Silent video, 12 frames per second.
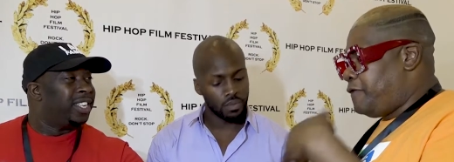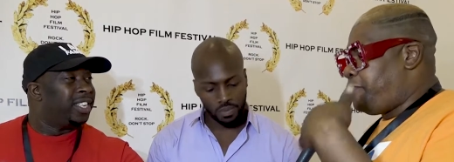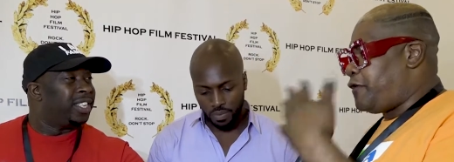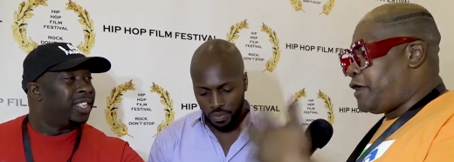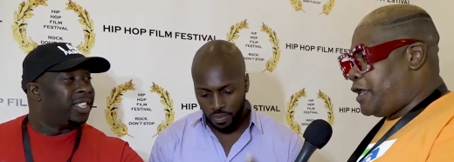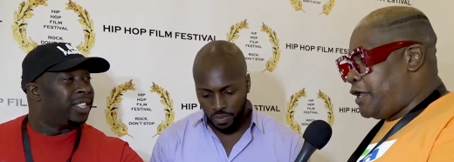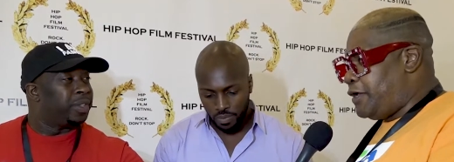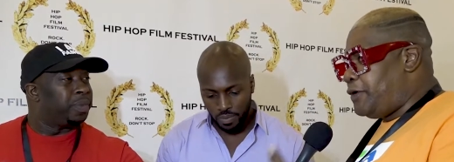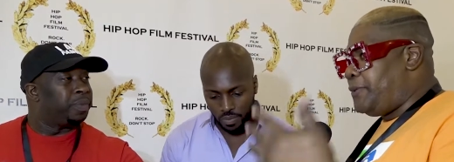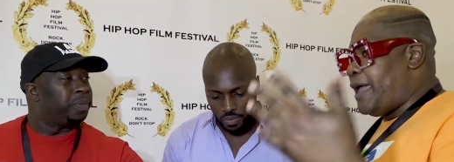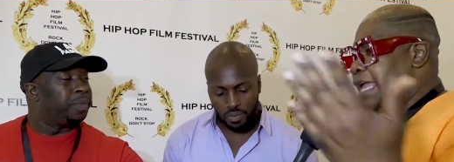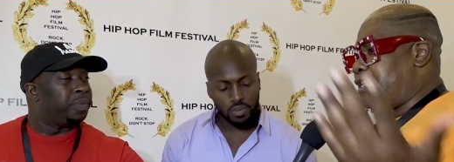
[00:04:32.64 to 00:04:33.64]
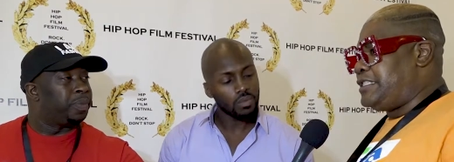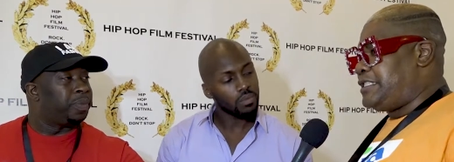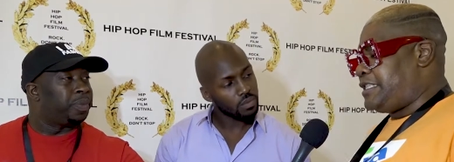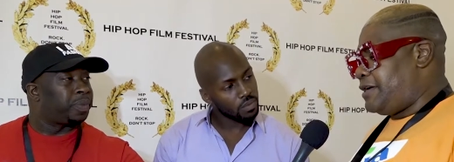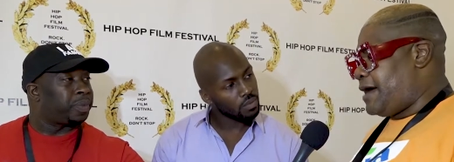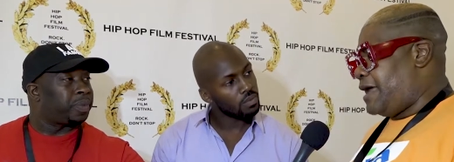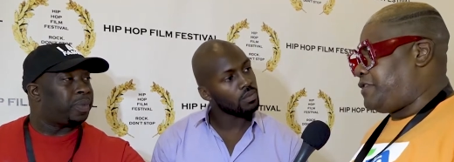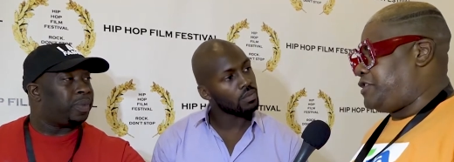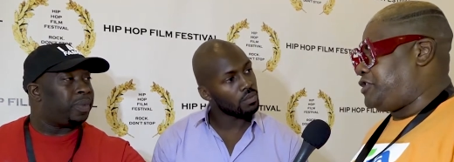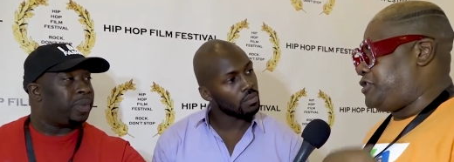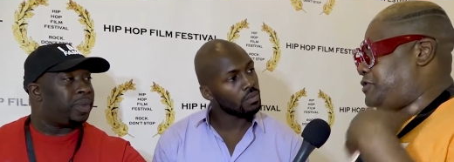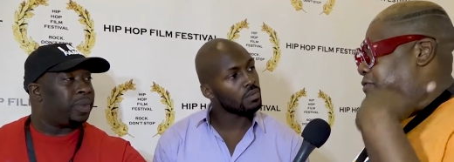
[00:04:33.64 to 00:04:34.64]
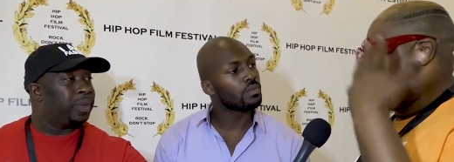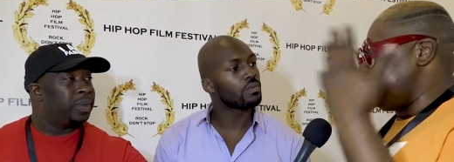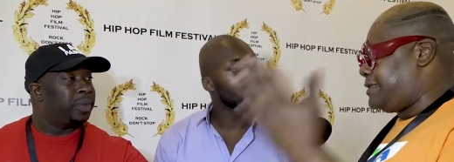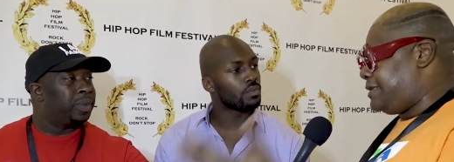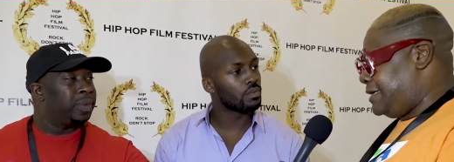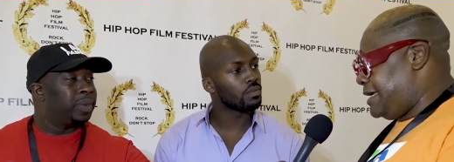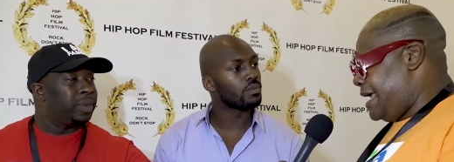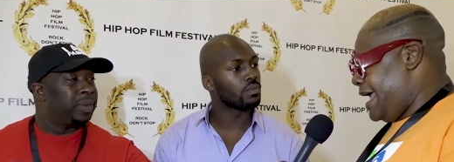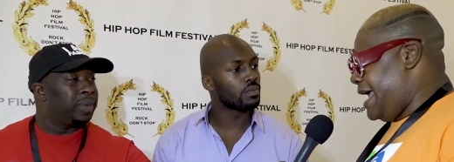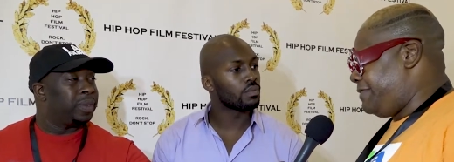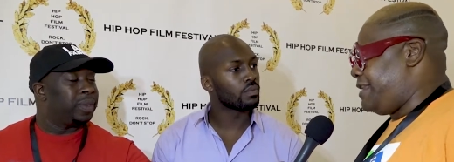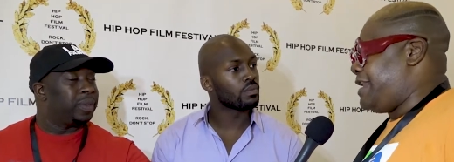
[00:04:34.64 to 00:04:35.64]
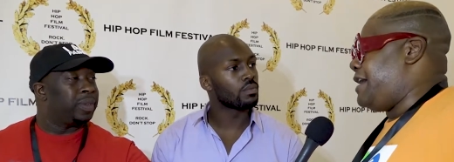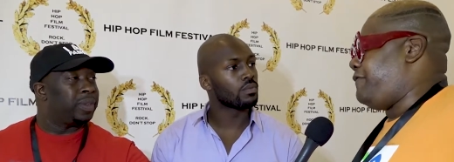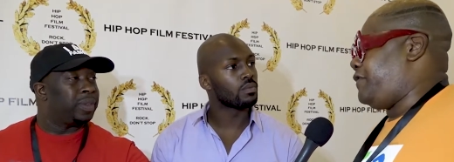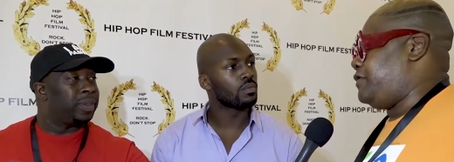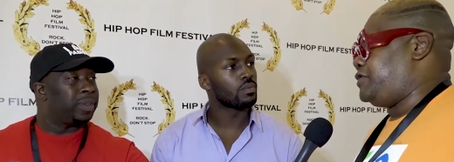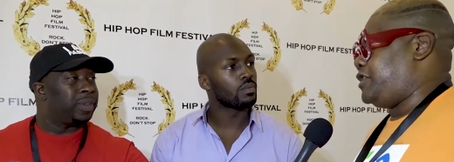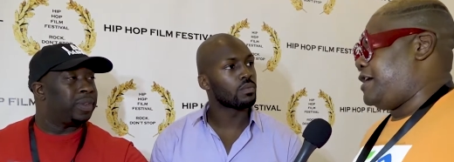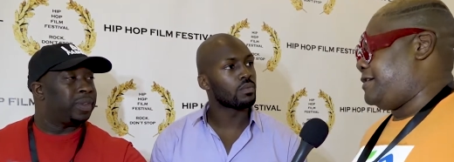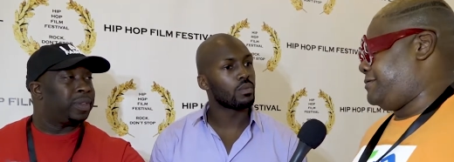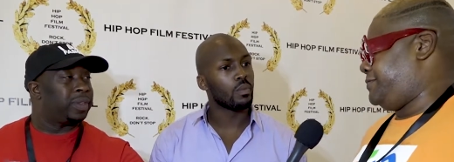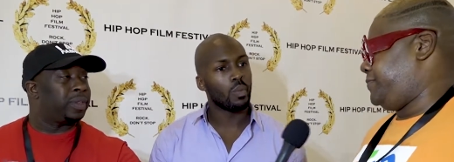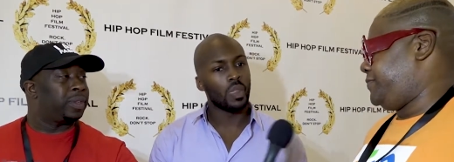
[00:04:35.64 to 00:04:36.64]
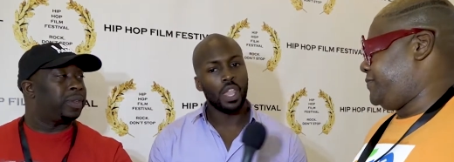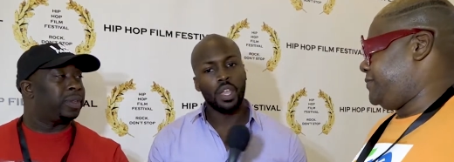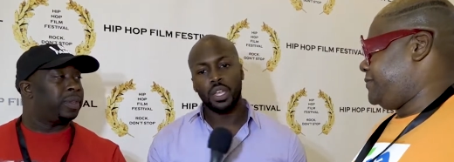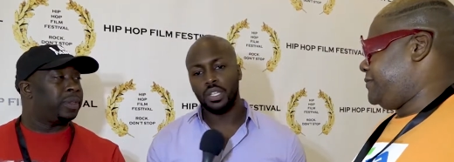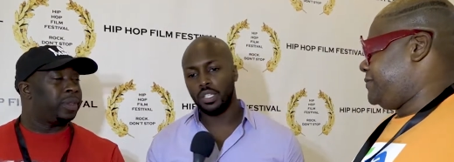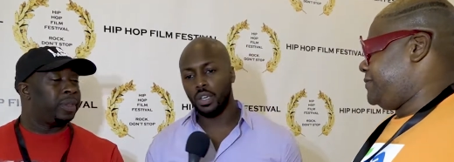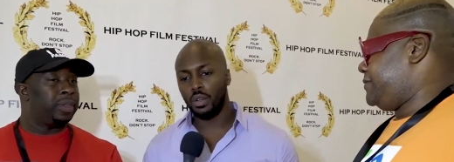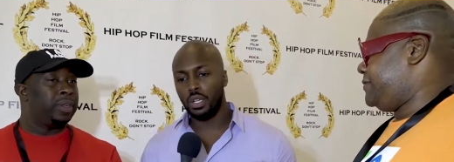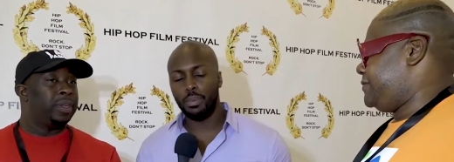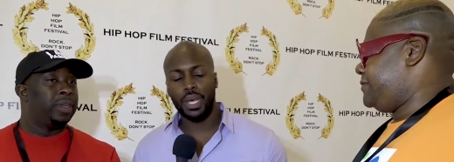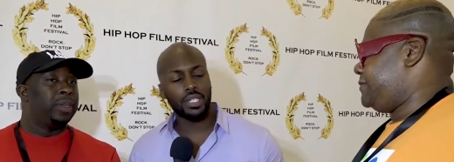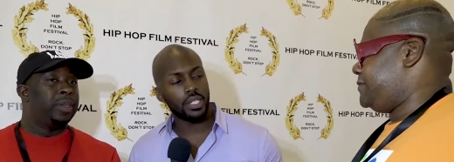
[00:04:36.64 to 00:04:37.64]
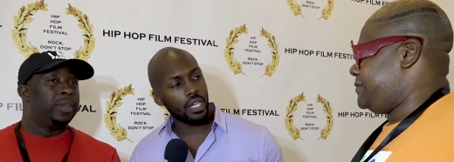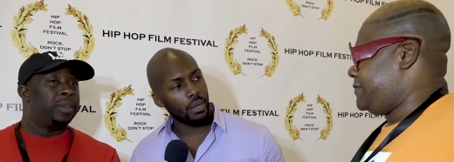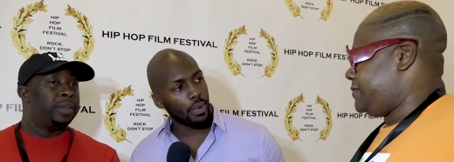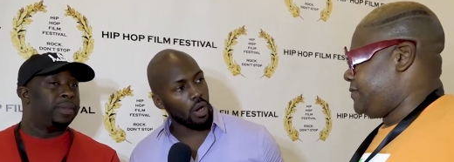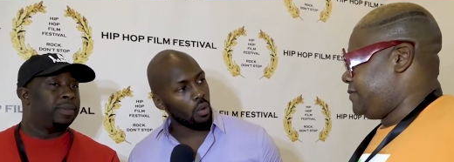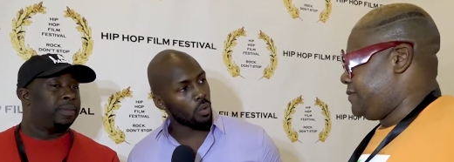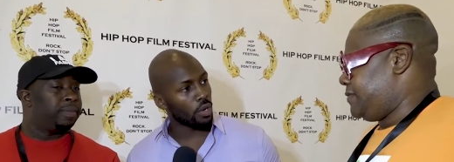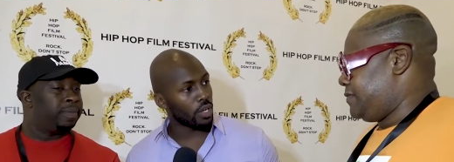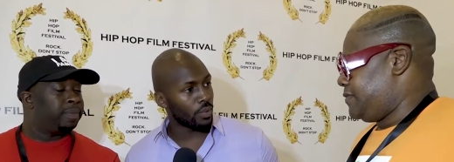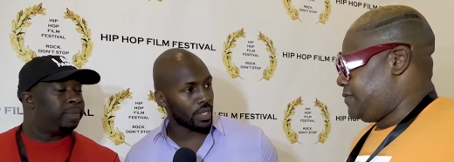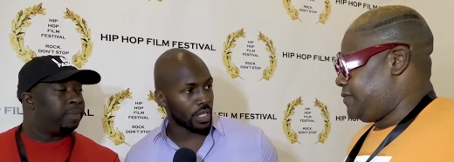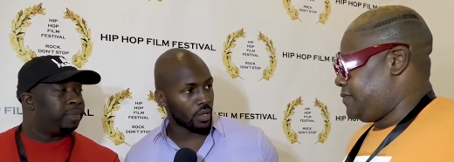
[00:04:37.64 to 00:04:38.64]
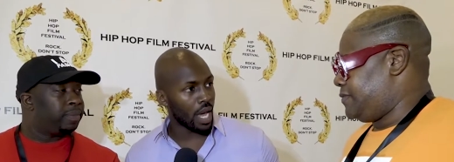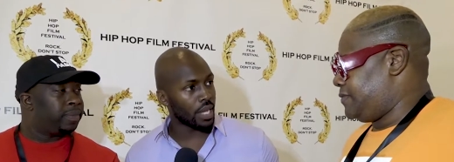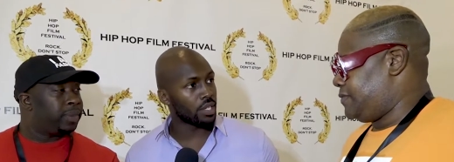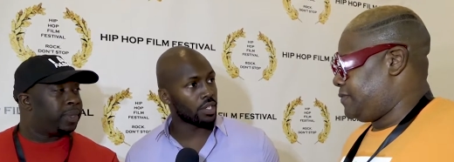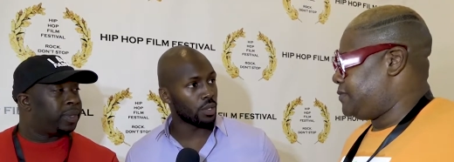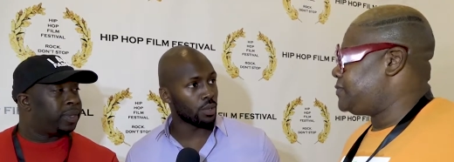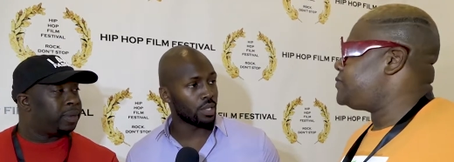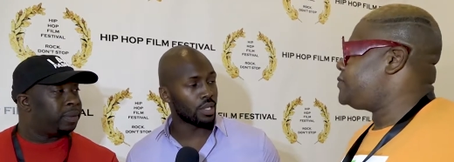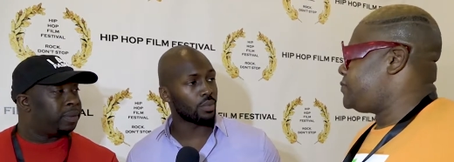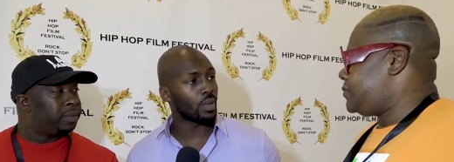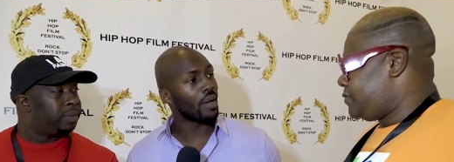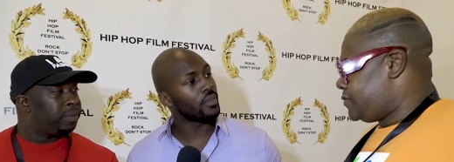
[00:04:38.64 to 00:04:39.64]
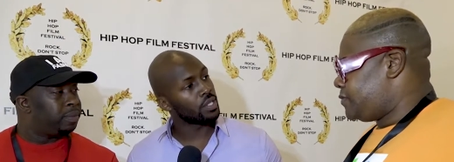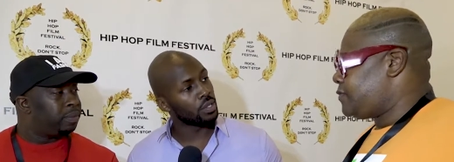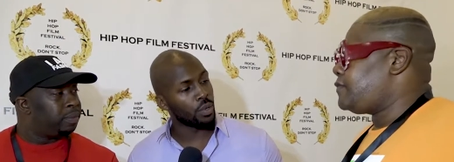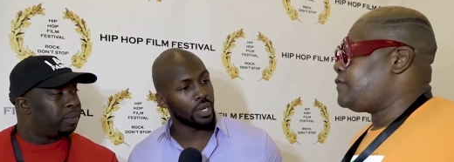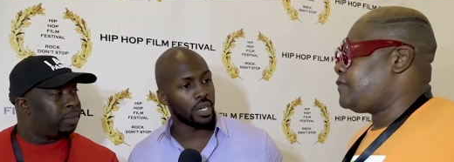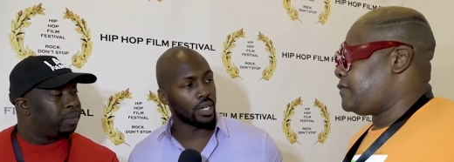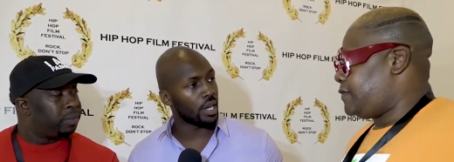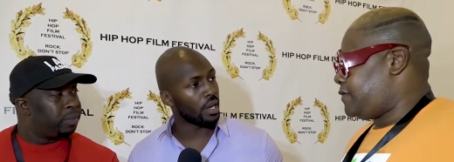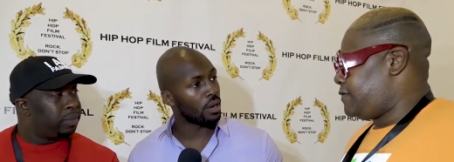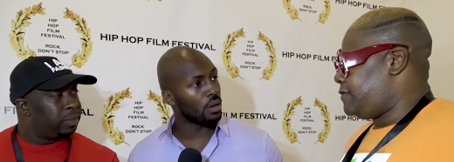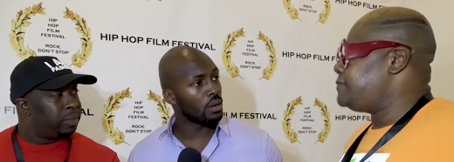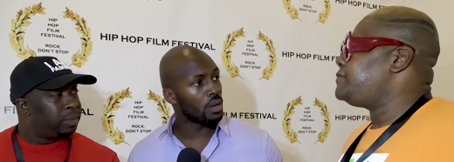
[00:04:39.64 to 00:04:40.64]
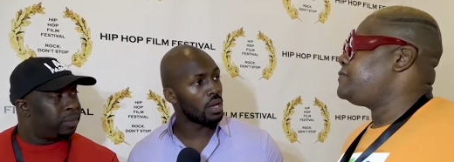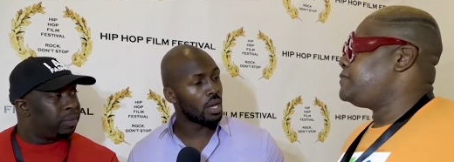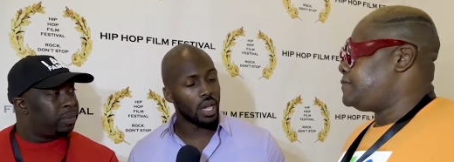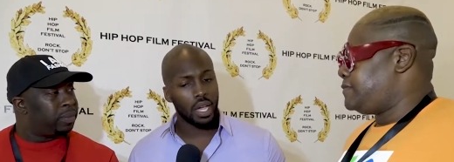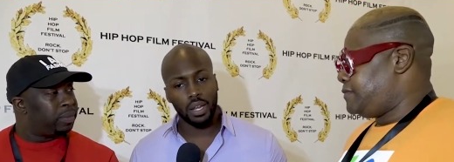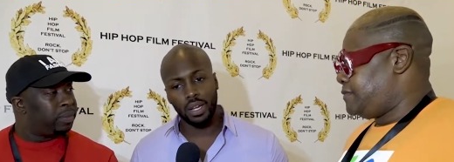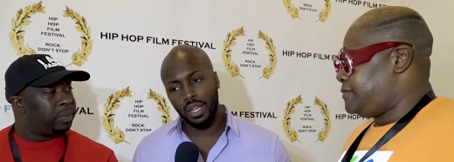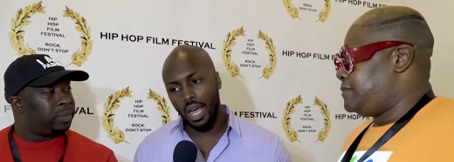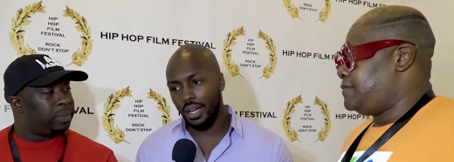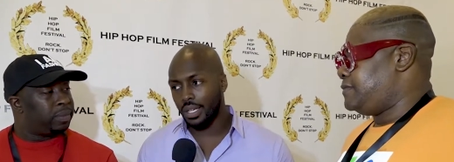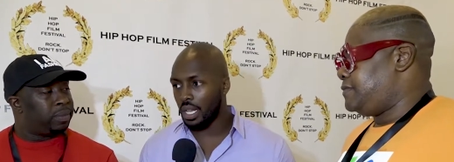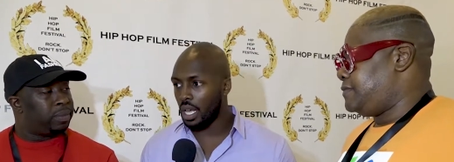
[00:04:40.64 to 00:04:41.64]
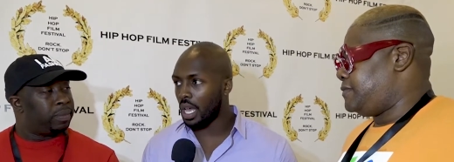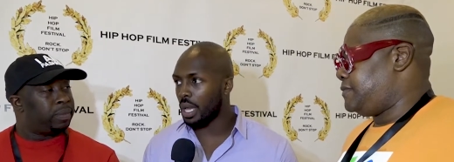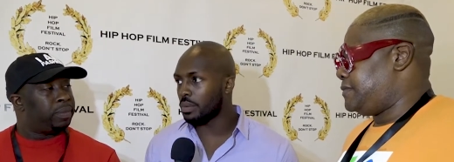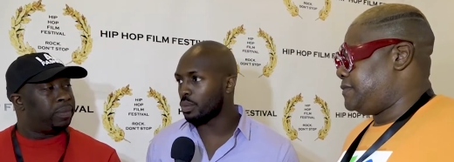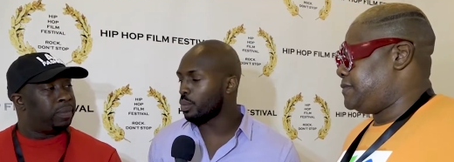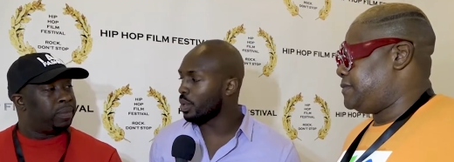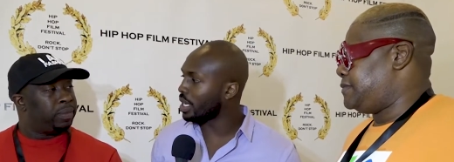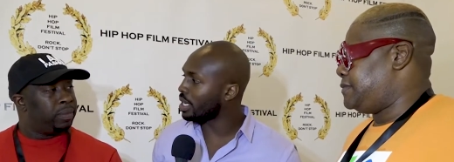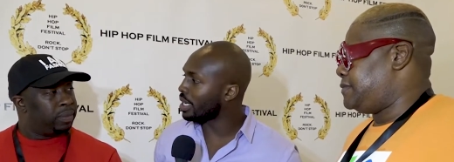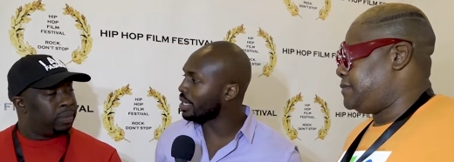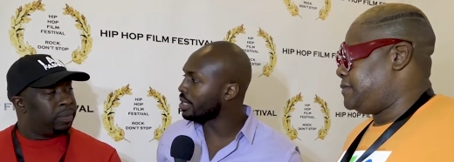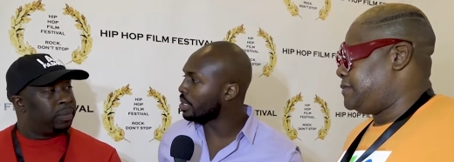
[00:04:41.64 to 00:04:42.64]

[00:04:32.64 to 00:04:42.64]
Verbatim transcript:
Speaker 1: for you and Still Got the Juice in the near future?
Speaker 2: So the best thing about working with Still Got the Juice is we have a story to tell. And a lot of times we get